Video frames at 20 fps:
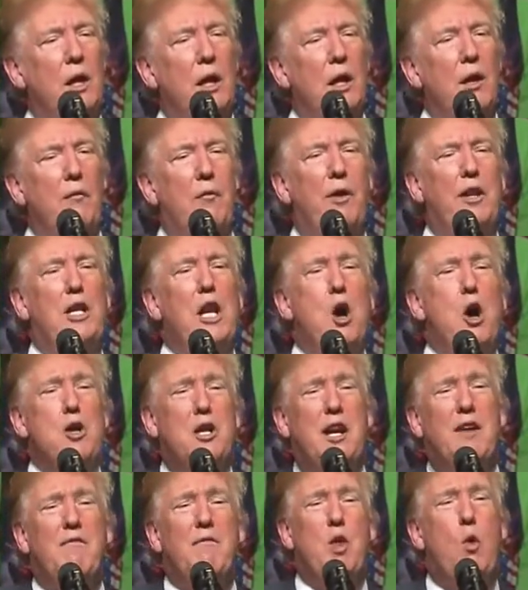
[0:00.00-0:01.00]
If we don't
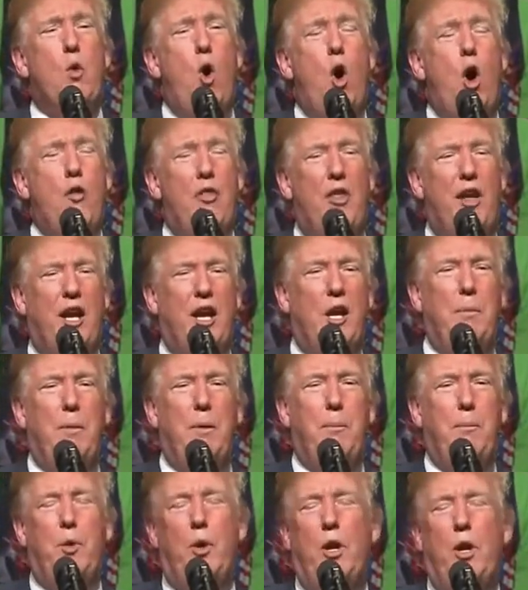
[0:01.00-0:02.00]
give them the wall, they're going to
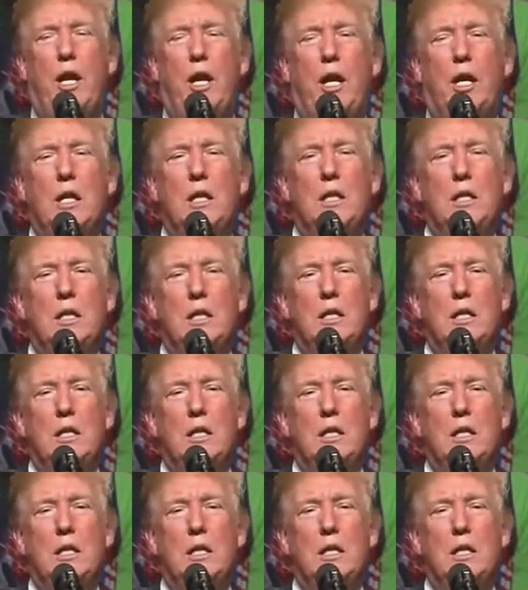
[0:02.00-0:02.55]
be putting